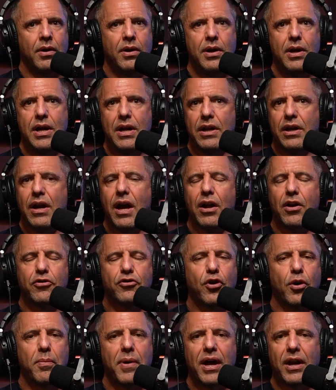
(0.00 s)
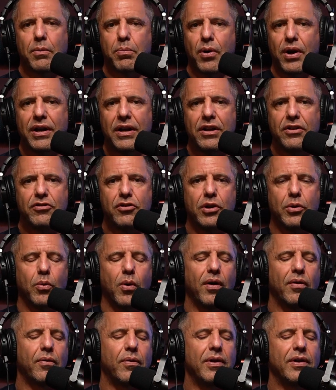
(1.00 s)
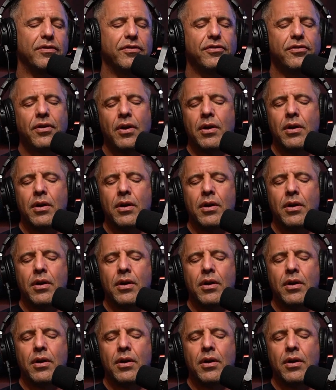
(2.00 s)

any kind of traumatic brain injury, whether it's